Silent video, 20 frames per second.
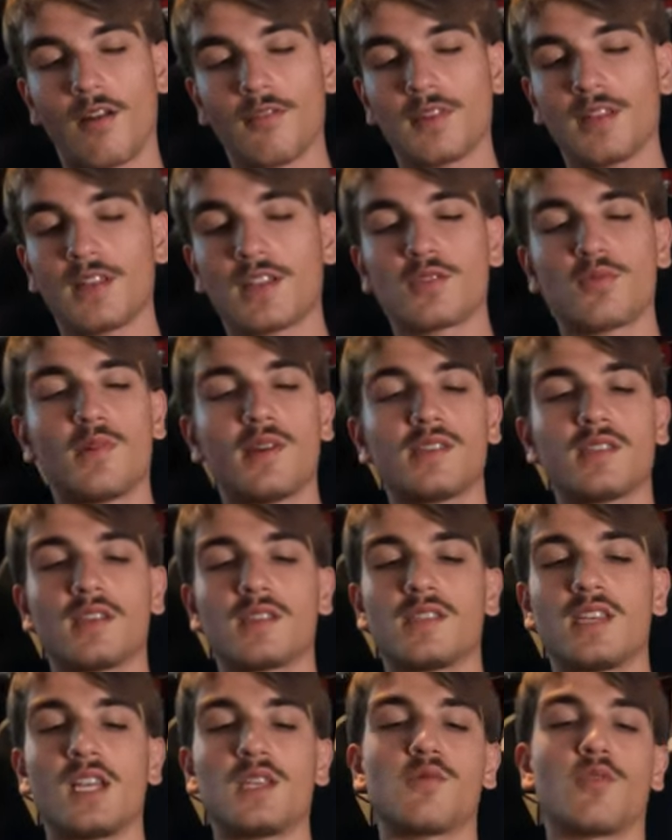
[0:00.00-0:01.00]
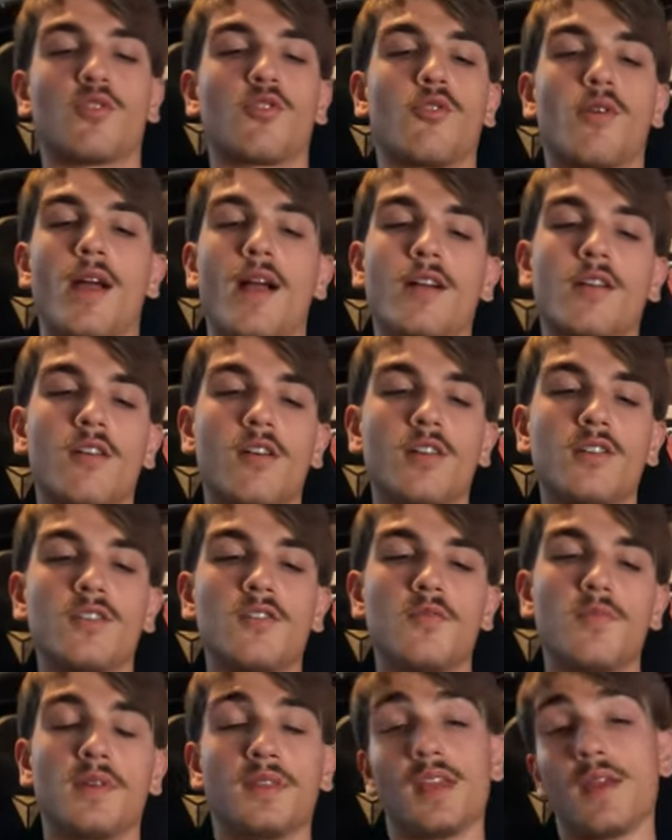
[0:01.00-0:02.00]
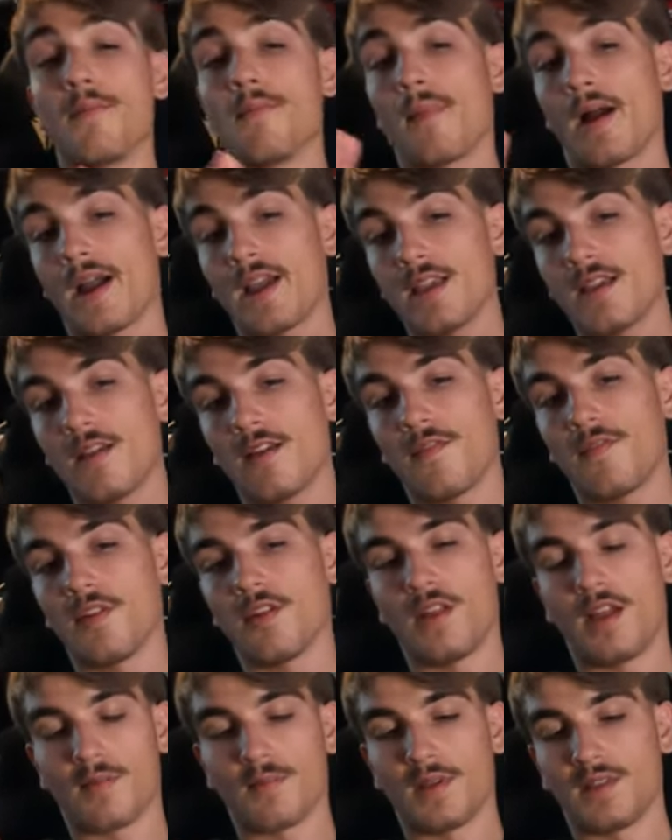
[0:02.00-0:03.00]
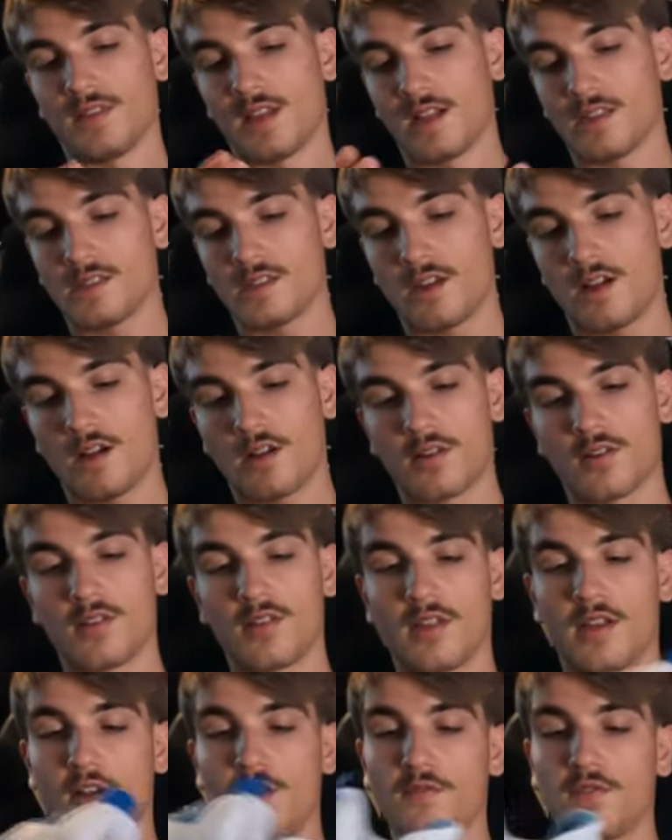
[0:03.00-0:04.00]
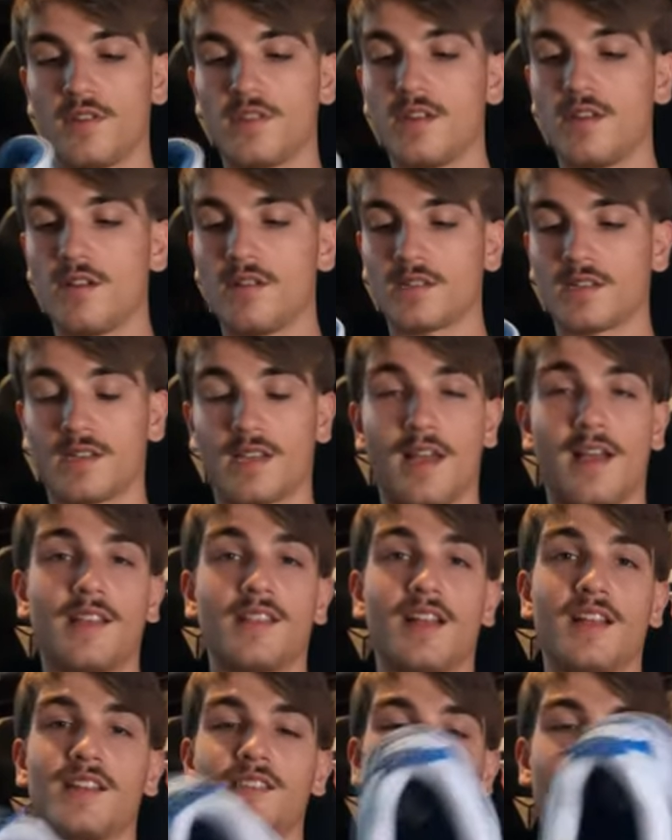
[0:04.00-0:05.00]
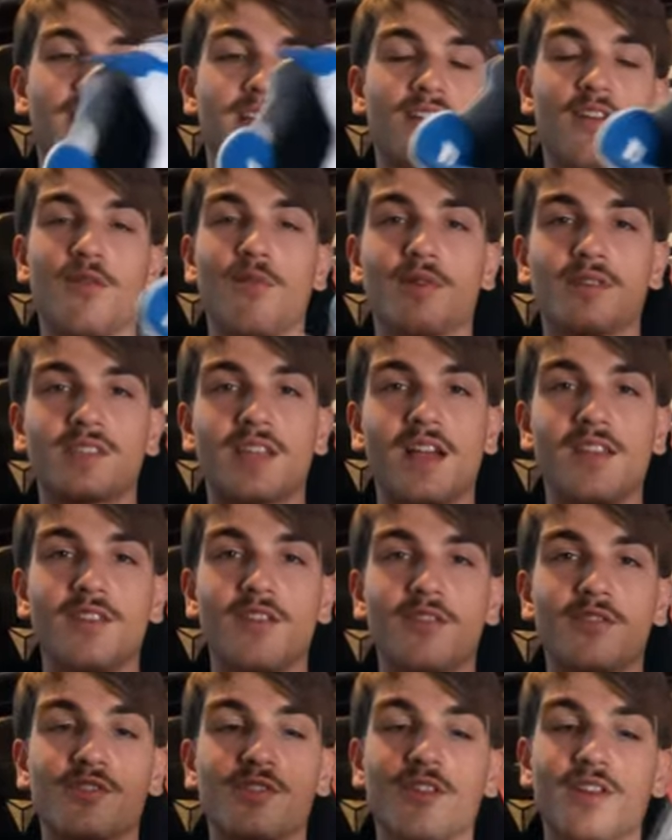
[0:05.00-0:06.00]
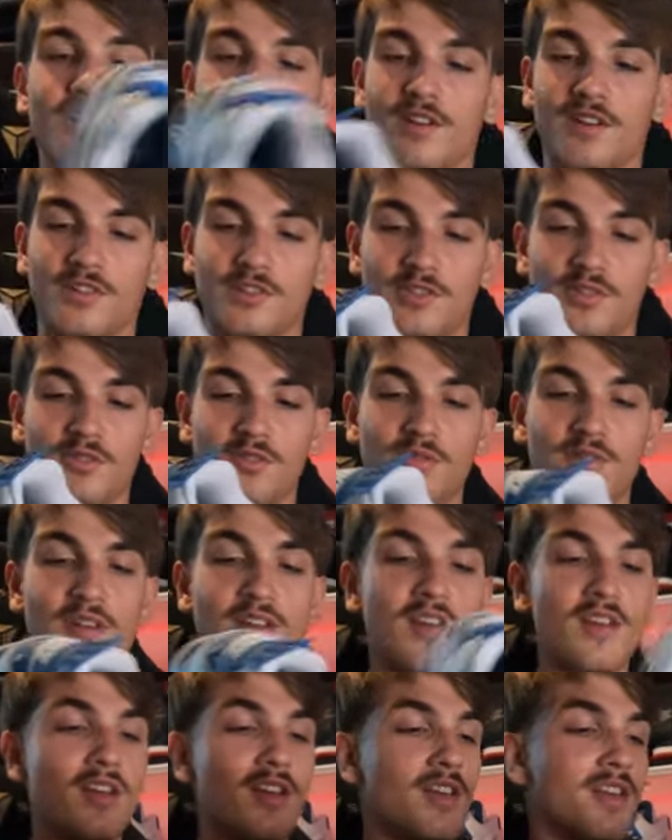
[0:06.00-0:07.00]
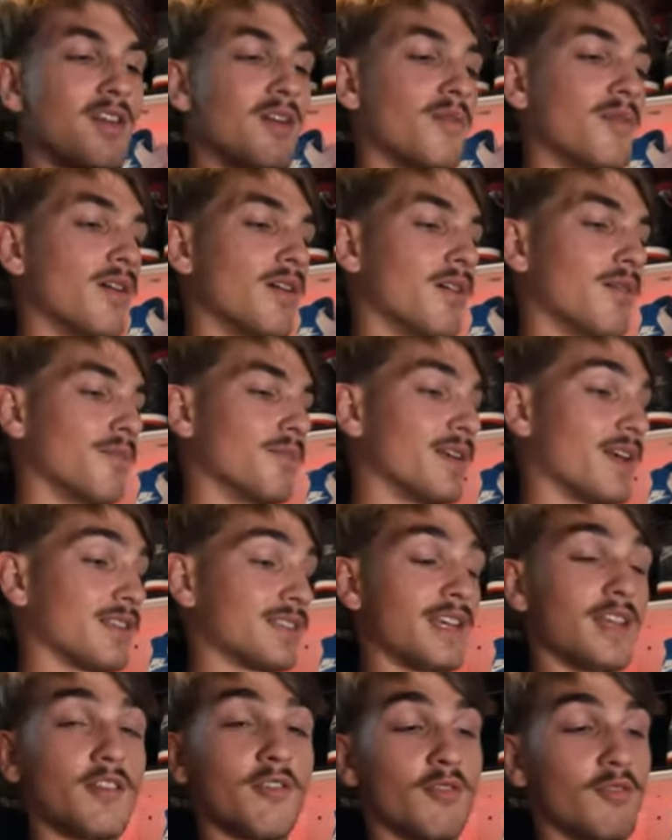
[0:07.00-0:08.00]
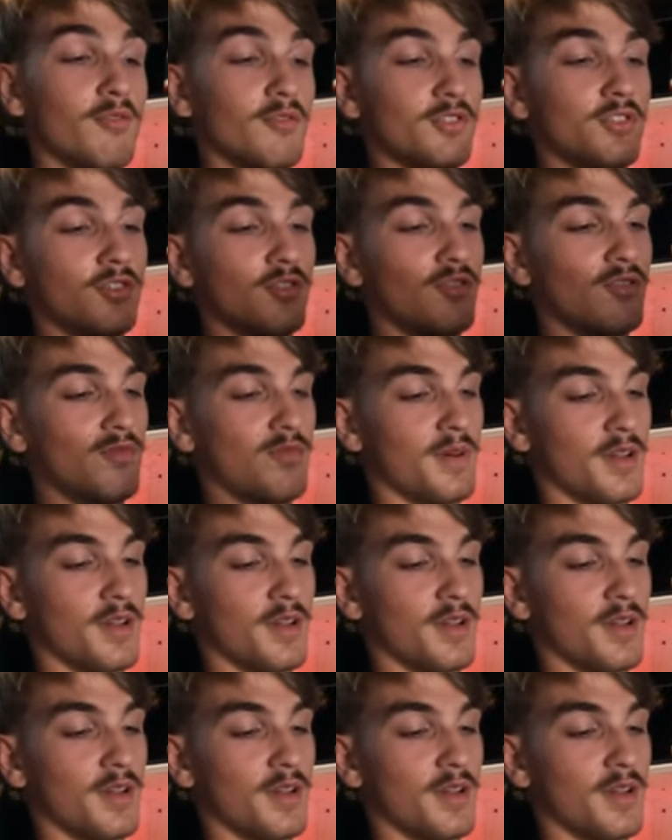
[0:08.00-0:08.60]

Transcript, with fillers: I don't think the 2016s would crack on you, but they might if they like been dead stock like over the years because that is like an almost 10 year uh, shoe um, that 10 year old shoe.